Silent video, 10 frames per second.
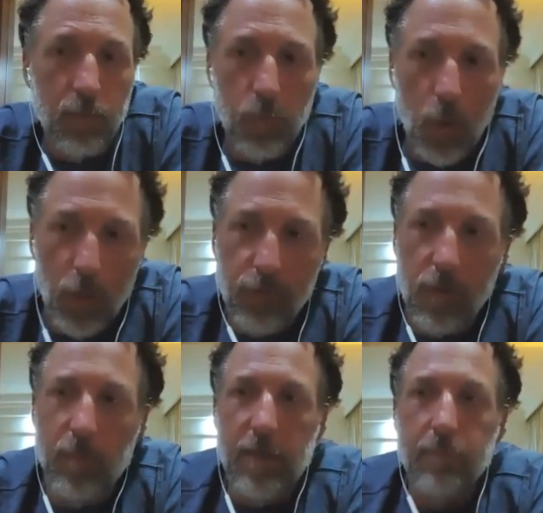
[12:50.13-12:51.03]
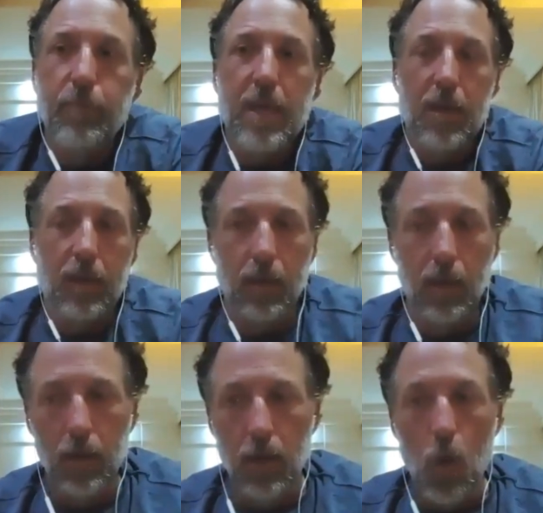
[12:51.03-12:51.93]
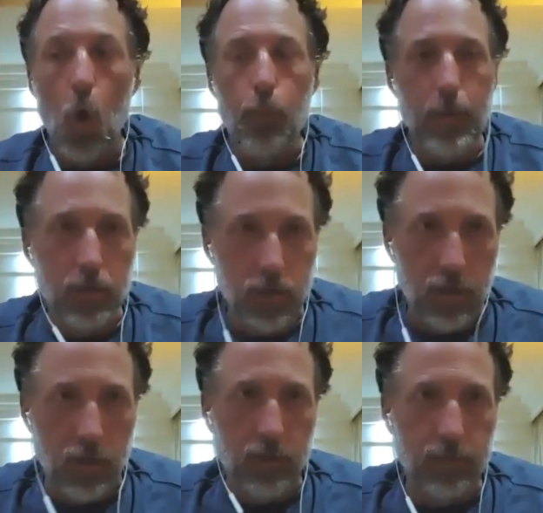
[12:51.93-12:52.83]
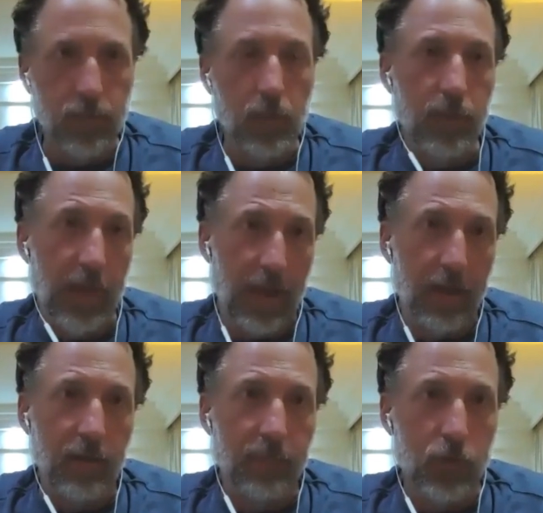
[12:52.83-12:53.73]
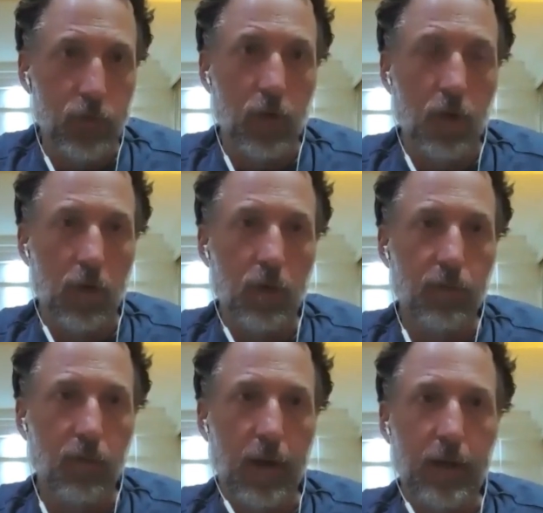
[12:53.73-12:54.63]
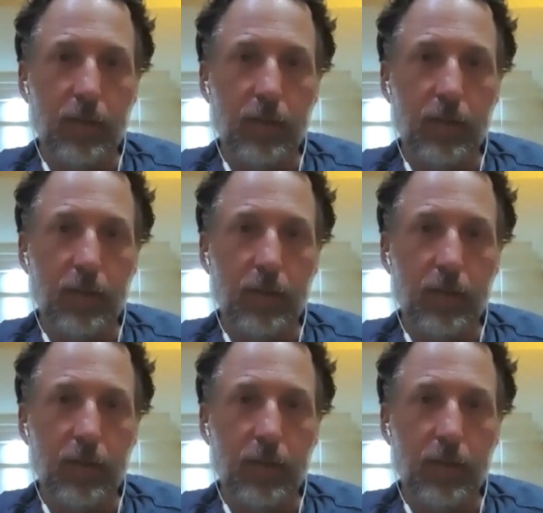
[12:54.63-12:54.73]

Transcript: both from him being open to that for sure, right?